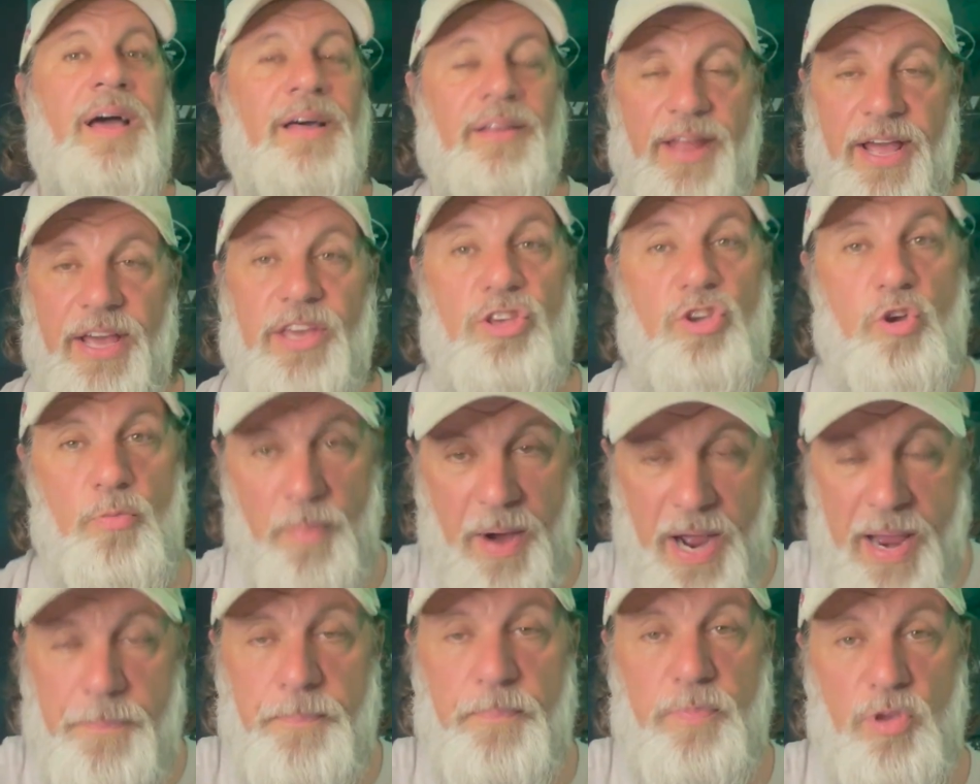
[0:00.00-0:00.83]
Like you
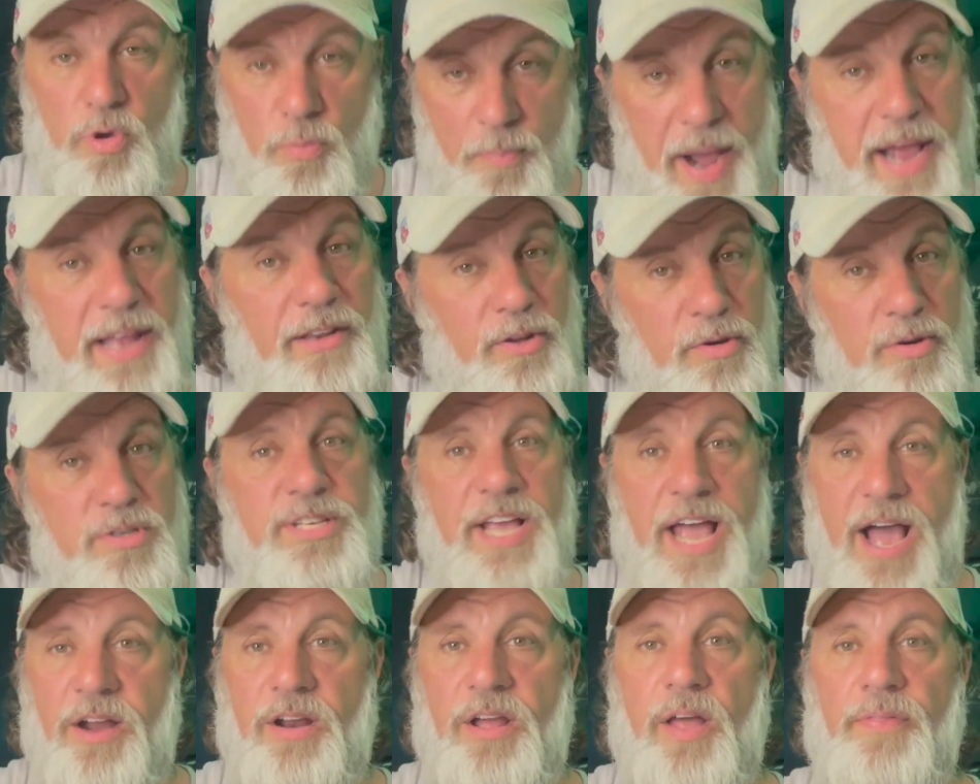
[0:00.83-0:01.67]
might you might lose
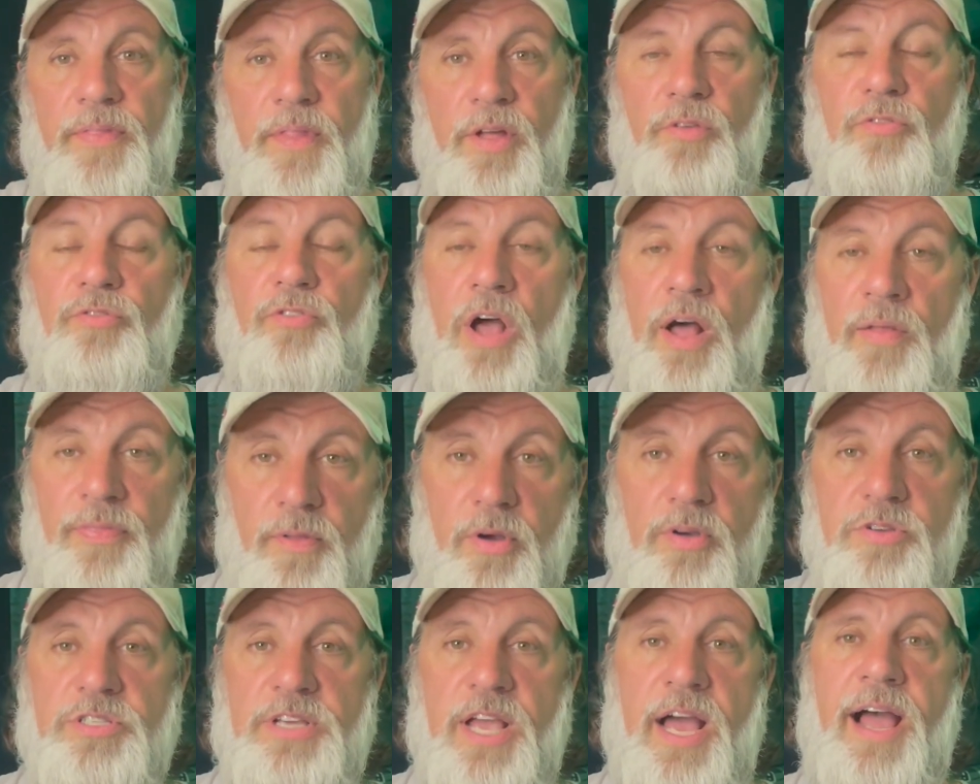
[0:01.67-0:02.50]
out on those on
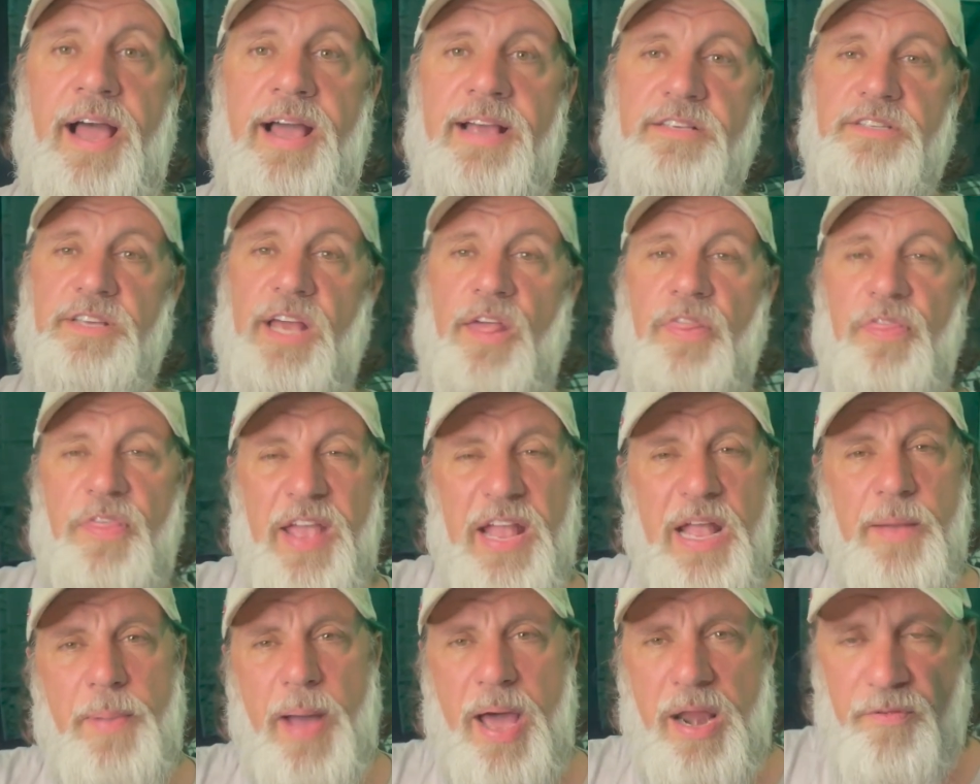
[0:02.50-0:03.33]
those guys. Like
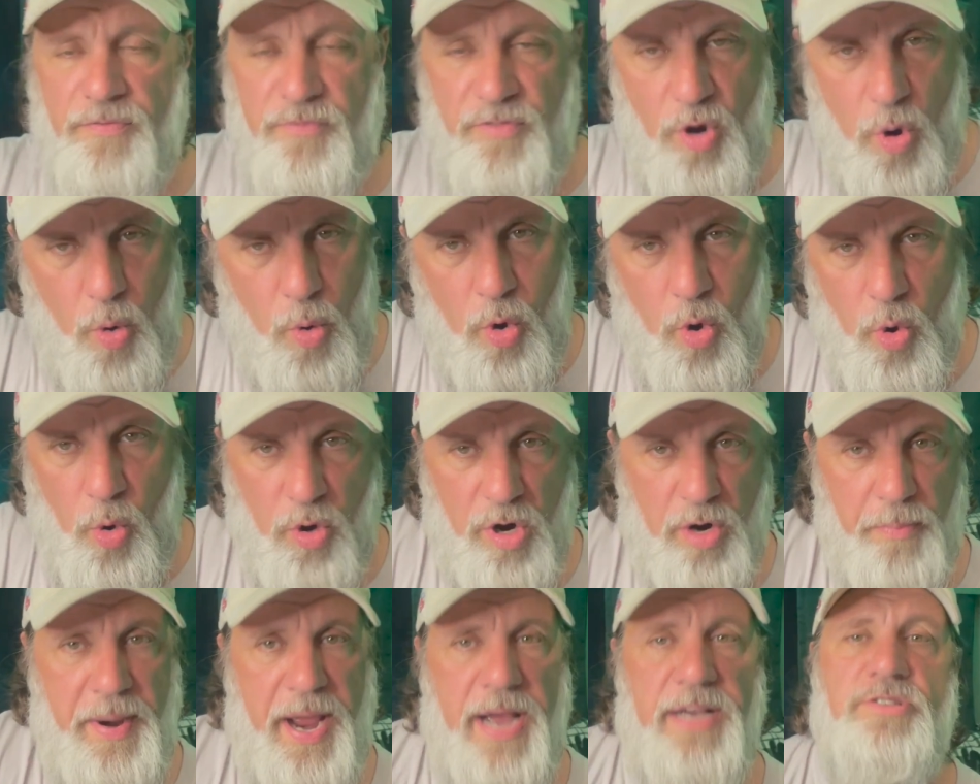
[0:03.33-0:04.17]
think about if no
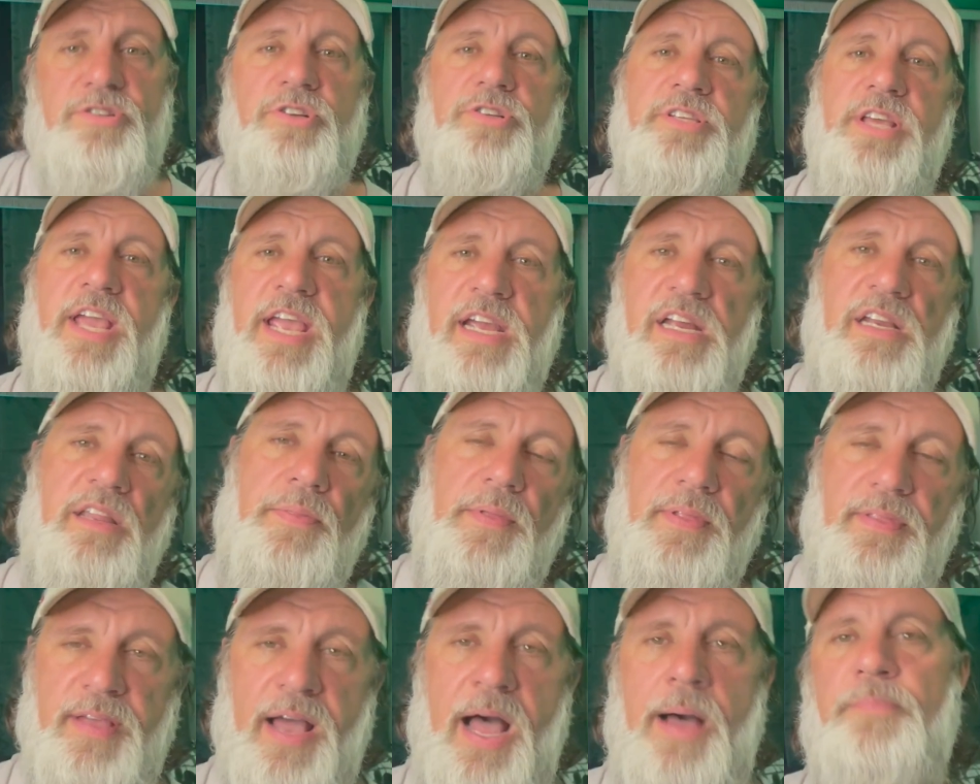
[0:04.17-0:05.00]
quarterbacks are taken in
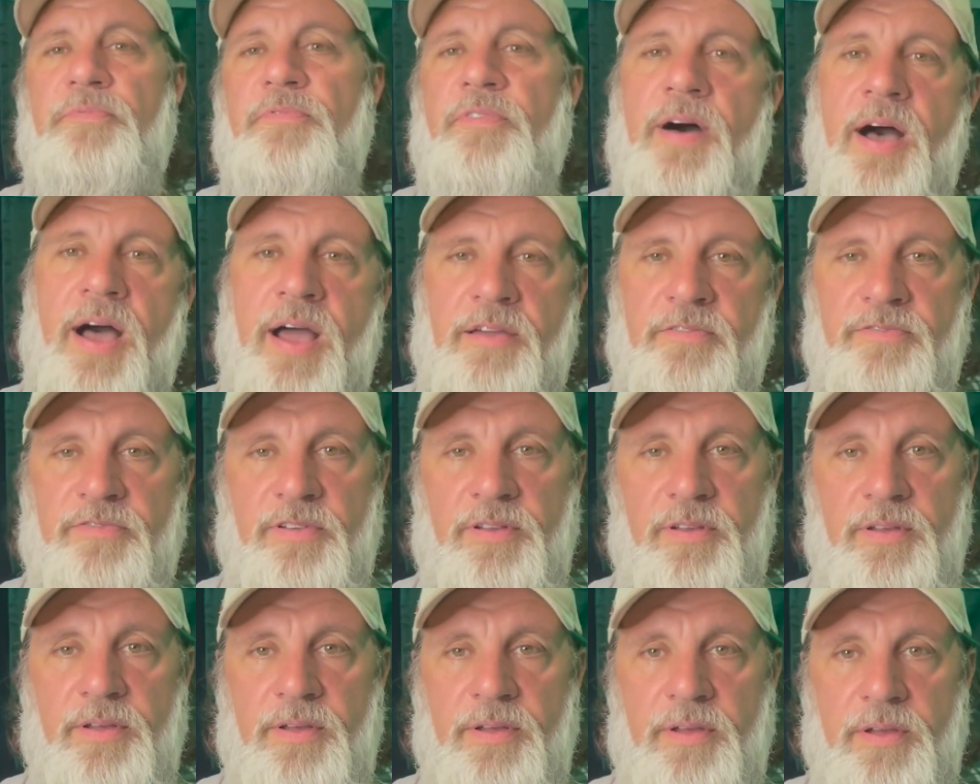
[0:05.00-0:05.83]
the top five,
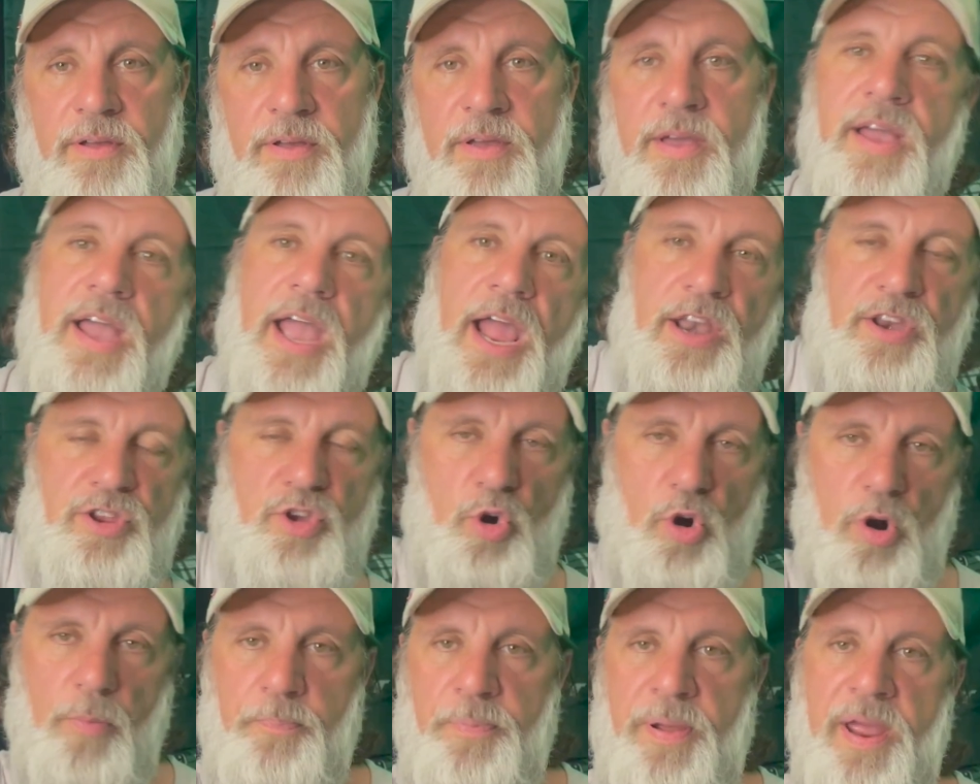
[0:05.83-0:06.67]
and
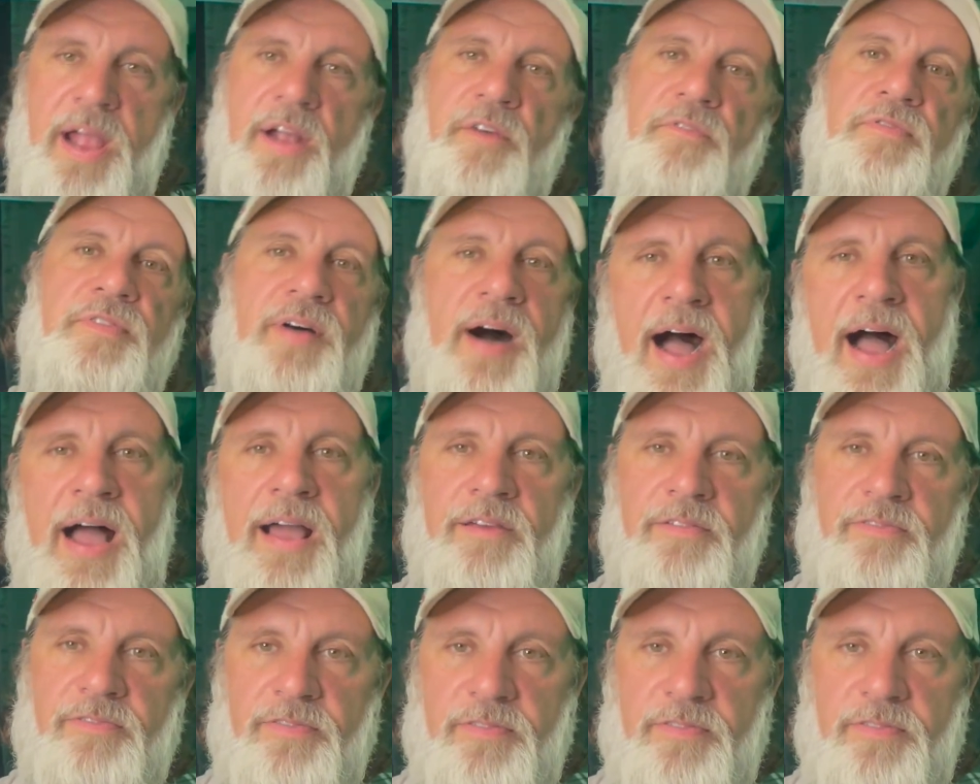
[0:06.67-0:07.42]
you're pick five,